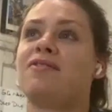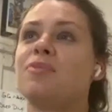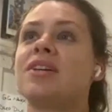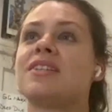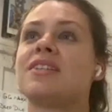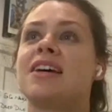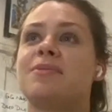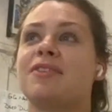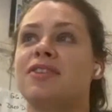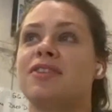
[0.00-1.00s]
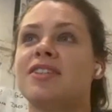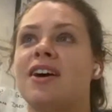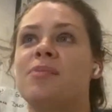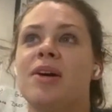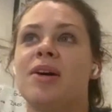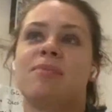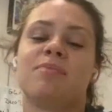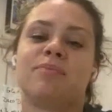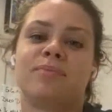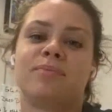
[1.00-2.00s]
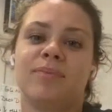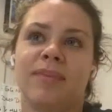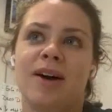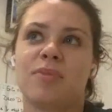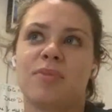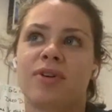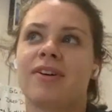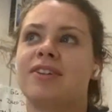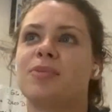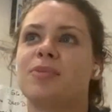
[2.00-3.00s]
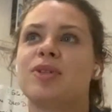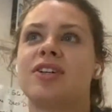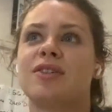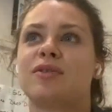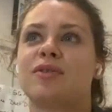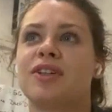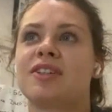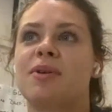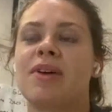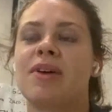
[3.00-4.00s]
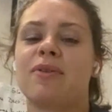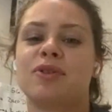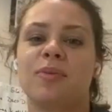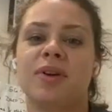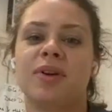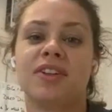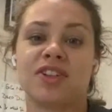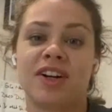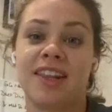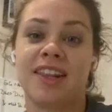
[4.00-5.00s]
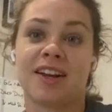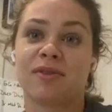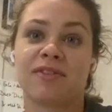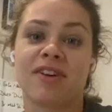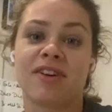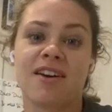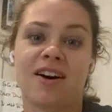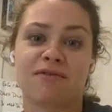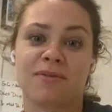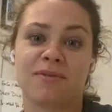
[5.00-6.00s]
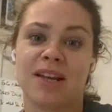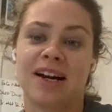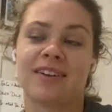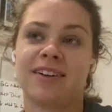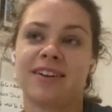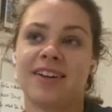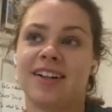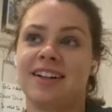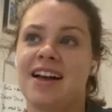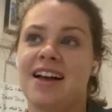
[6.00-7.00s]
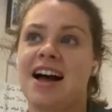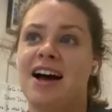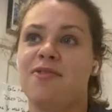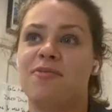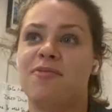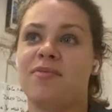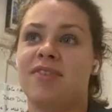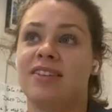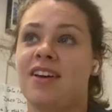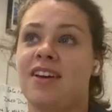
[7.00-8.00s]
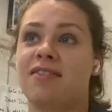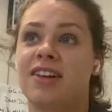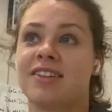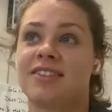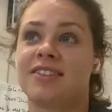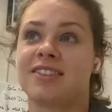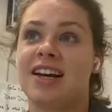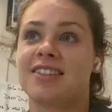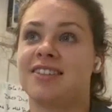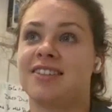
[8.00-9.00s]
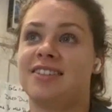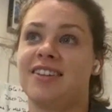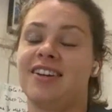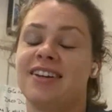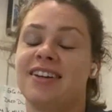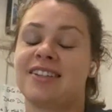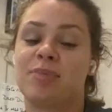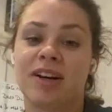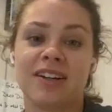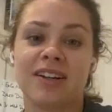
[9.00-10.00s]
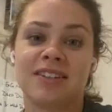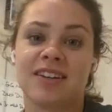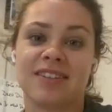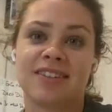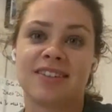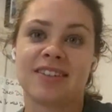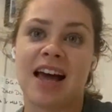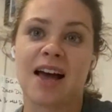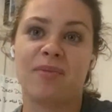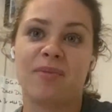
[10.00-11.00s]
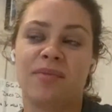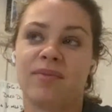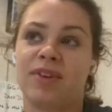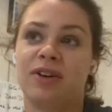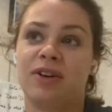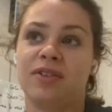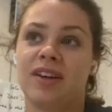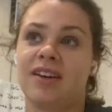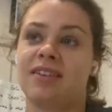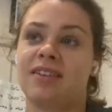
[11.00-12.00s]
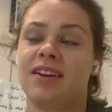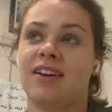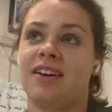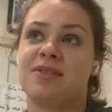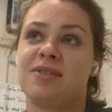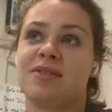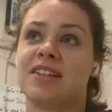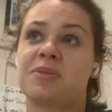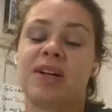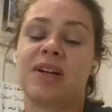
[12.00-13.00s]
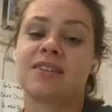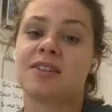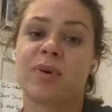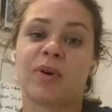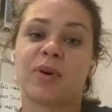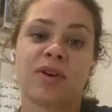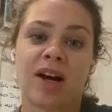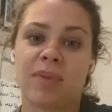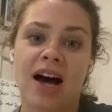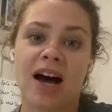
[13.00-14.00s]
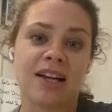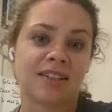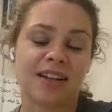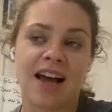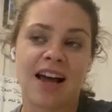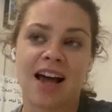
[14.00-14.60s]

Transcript: If someone had said to me the first time I put on the Dublin jersey, the first time I played with Dublin, the journey that I would have gone on from there, and thankfully the successes, the experiences, so it's the experiences, both good and bad,